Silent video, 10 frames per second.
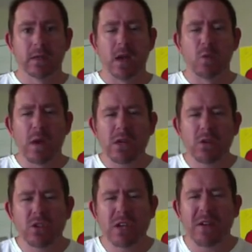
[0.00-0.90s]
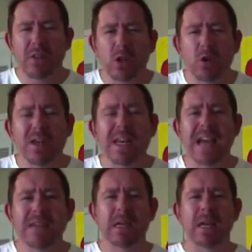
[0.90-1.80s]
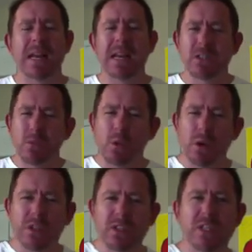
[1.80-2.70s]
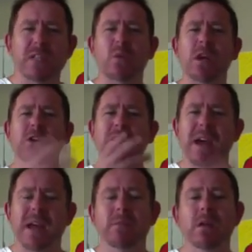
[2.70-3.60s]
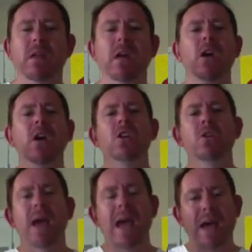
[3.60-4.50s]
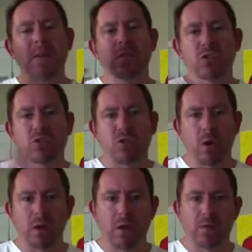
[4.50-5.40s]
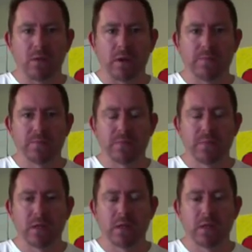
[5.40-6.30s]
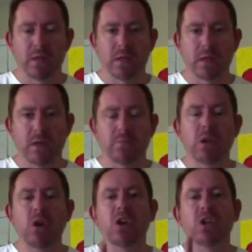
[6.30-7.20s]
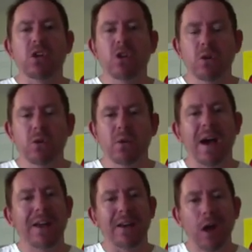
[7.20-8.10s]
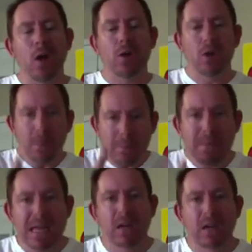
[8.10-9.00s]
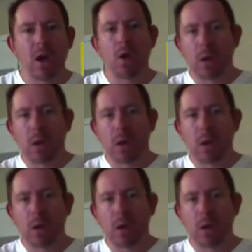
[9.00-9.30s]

And when you share it, you're naming it. And as the word says, when you name it, you have control over it. But not you alone, not me alone.